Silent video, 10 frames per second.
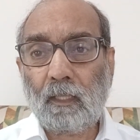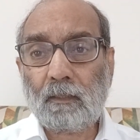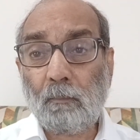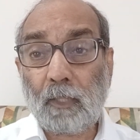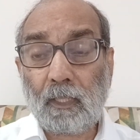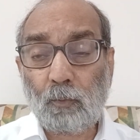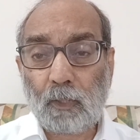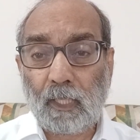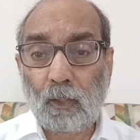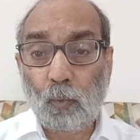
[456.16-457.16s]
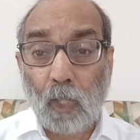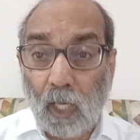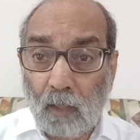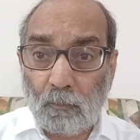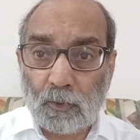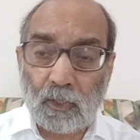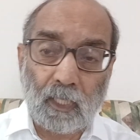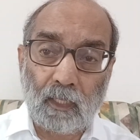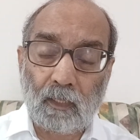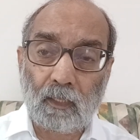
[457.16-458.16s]
somebody could take to arms
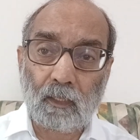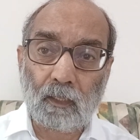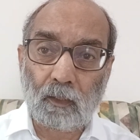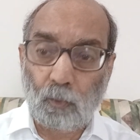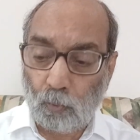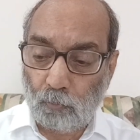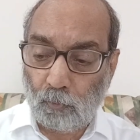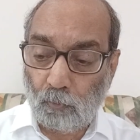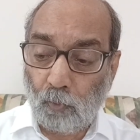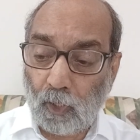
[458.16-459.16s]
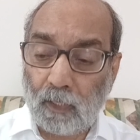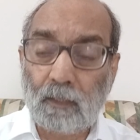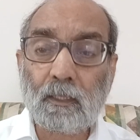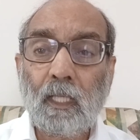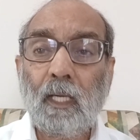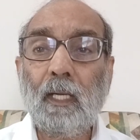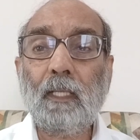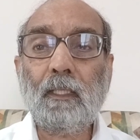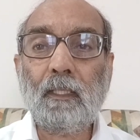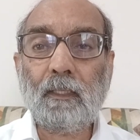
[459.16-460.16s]
and go for violence,
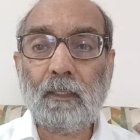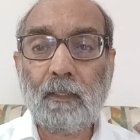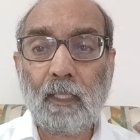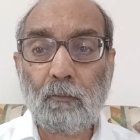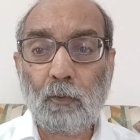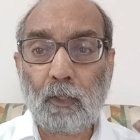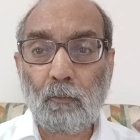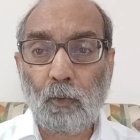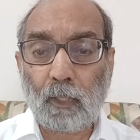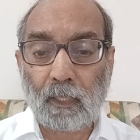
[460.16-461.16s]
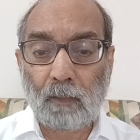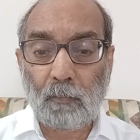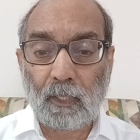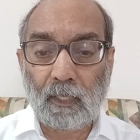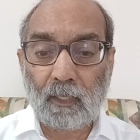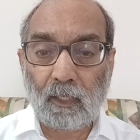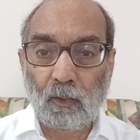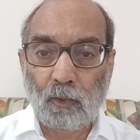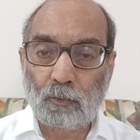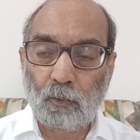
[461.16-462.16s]
and therefore revolt and rebellion can
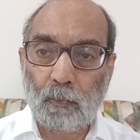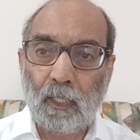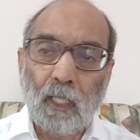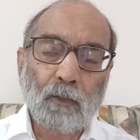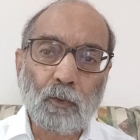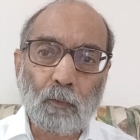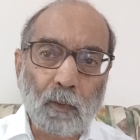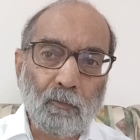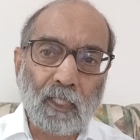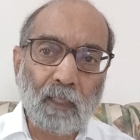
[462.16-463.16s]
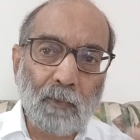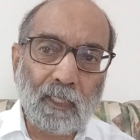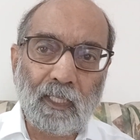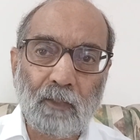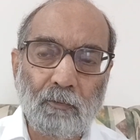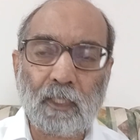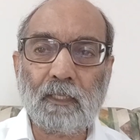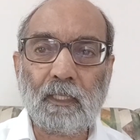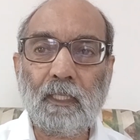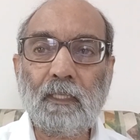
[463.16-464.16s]
also be. So the fundamental
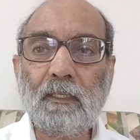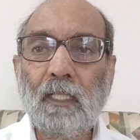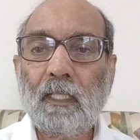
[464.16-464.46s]
difference is